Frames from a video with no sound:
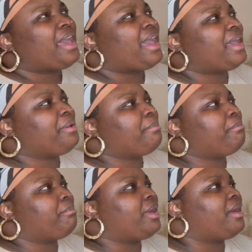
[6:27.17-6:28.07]
And
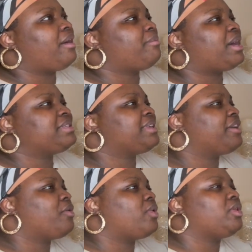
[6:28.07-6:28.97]
um, as I
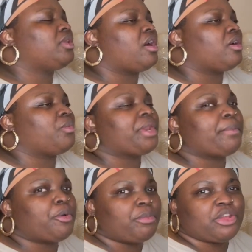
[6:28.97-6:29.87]
go along, when I
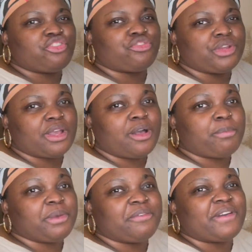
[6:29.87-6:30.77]
put my tree up,
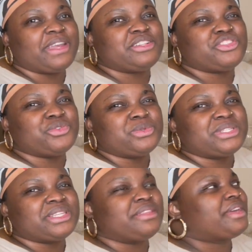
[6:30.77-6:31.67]
if I do
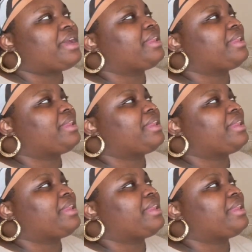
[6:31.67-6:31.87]
see that